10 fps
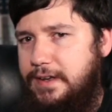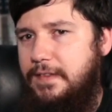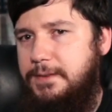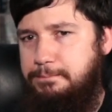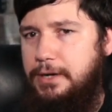out
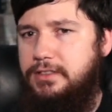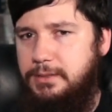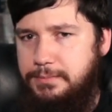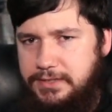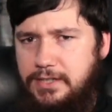the bug
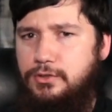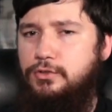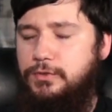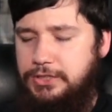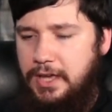
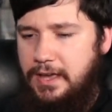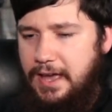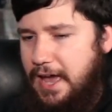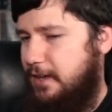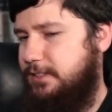themselves,
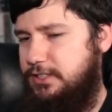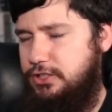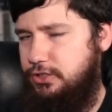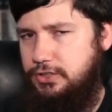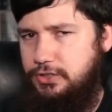has to
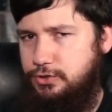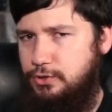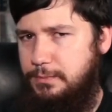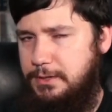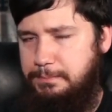just assume
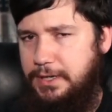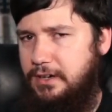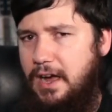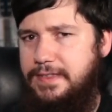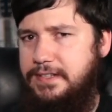that the bug
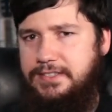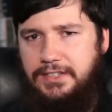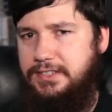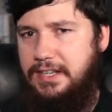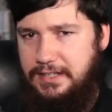either
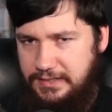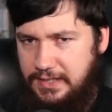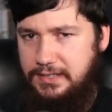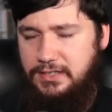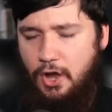doesn't
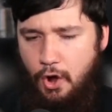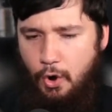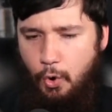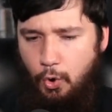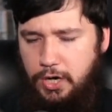exist
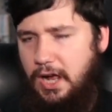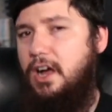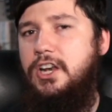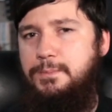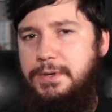or
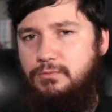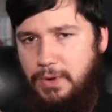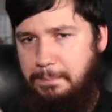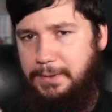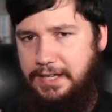can't be
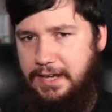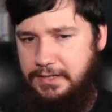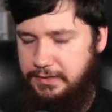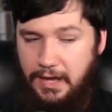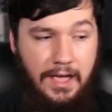
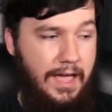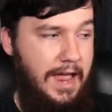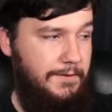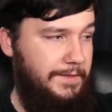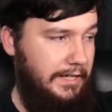replicated. And
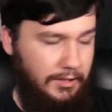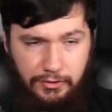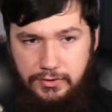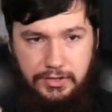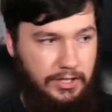if they
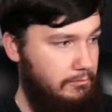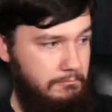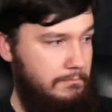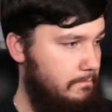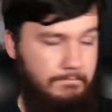close it,
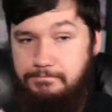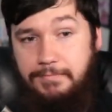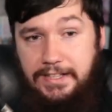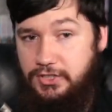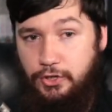
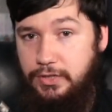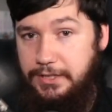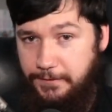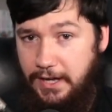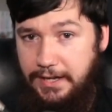that's totally
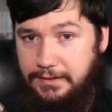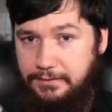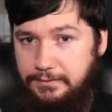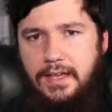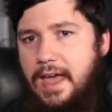fine.
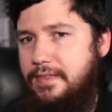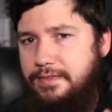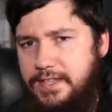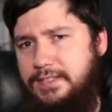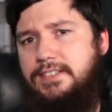And
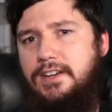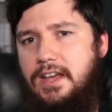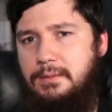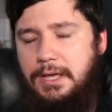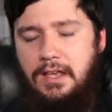this
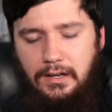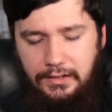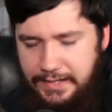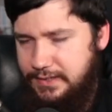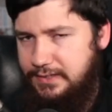time,
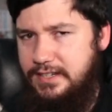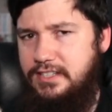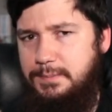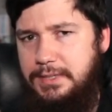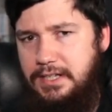let's say you
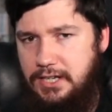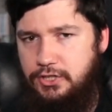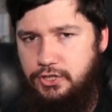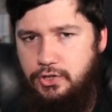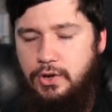submit an
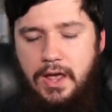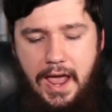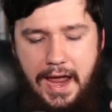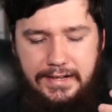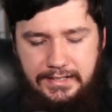issue
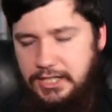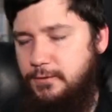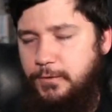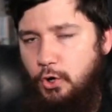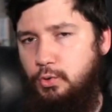and
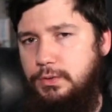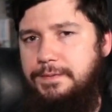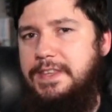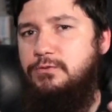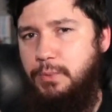give all of
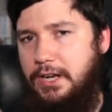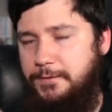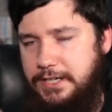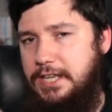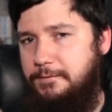the
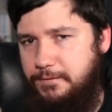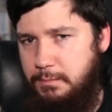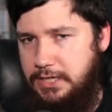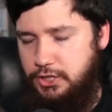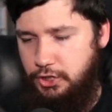relevant
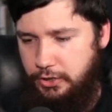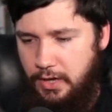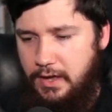information,